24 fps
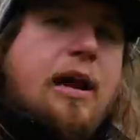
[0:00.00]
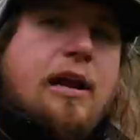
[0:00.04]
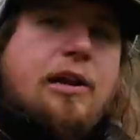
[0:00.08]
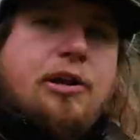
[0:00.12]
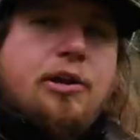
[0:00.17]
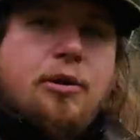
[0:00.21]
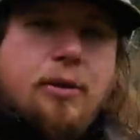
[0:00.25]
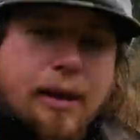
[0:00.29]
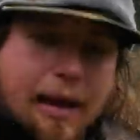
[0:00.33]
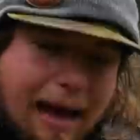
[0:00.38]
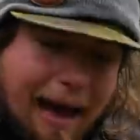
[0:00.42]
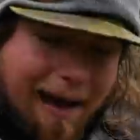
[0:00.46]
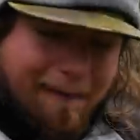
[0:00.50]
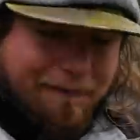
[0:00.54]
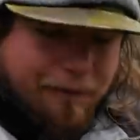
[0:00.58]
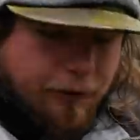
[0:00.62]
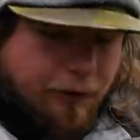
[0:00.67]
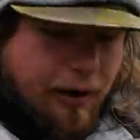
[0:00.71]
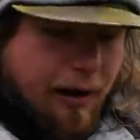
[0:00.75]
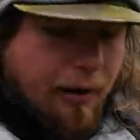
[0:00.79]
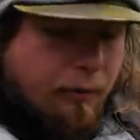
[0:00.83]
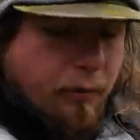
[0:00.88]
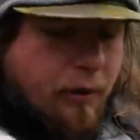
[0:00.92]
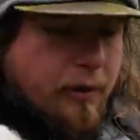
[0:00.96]
I do
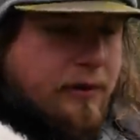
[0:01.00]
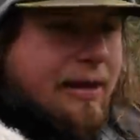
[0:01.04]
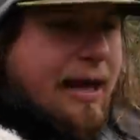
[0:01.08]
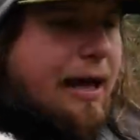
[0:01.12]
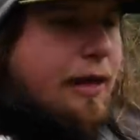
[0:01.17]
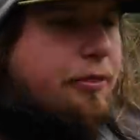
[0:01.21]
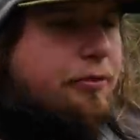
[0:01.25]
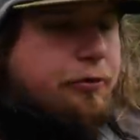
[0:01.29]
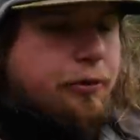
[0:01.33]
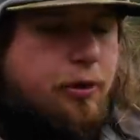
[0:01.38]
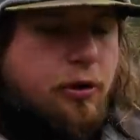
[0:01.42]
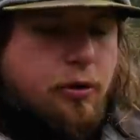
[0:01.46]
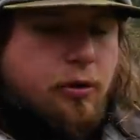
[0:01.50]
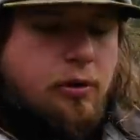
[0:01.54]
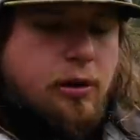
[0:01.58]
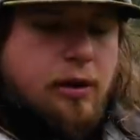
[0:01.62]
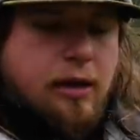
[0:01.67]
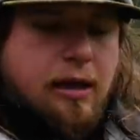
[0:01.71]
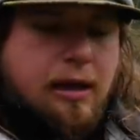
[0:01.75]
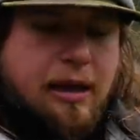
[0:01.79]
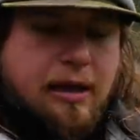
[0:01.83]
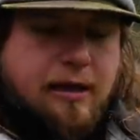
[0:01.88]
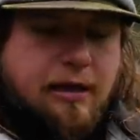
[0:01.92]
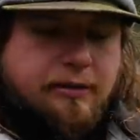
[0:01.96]
after I run that through
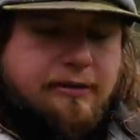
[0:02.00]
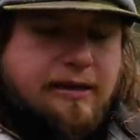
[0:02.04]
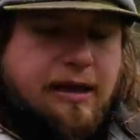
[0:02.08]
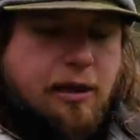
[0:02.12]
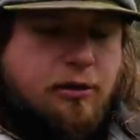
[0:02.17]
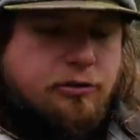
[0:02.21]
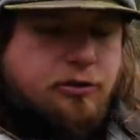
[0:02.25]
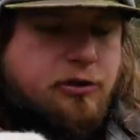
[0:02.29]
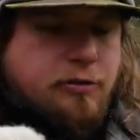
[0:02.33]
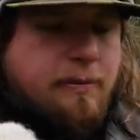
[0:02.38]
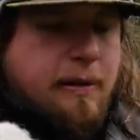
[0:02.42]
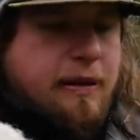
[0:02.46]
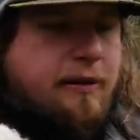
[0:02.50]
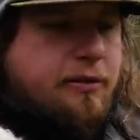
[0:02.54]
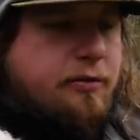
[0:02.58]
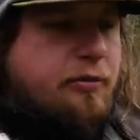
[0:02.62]
and down to my